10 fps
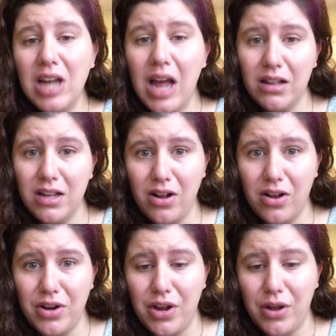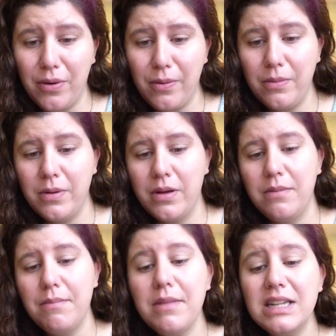telling on you.
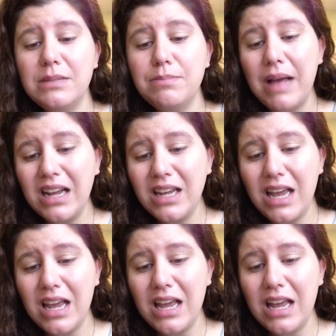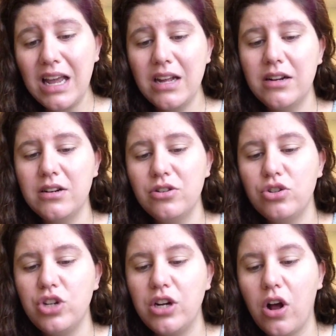Miss Becky,
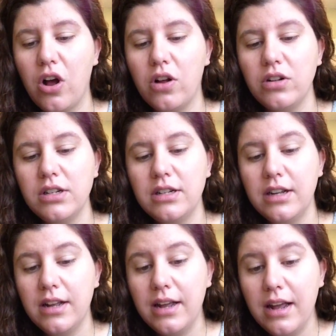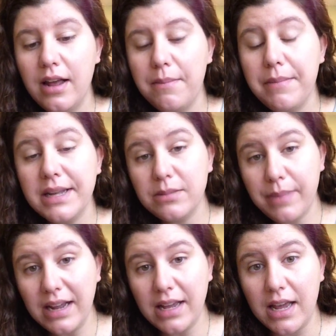she called. Miss
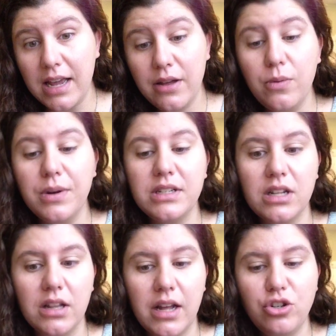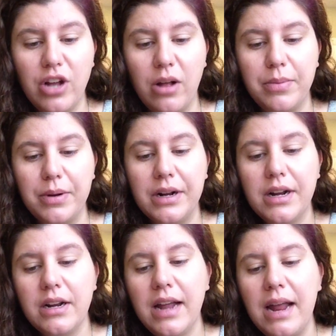Becky, who was the lunch helper,
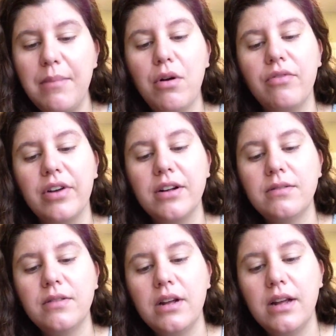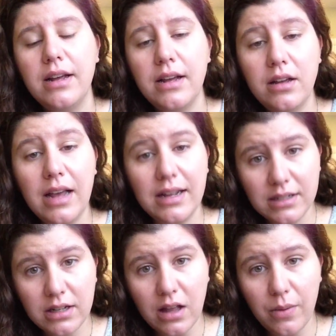came over.
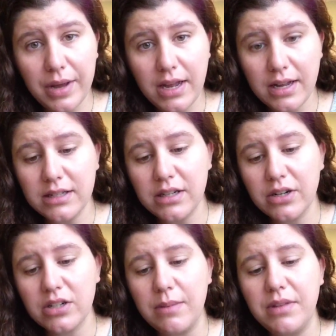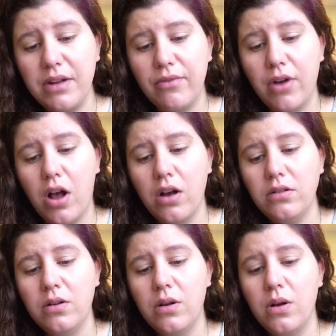Yes, Chloe, is there something wrong?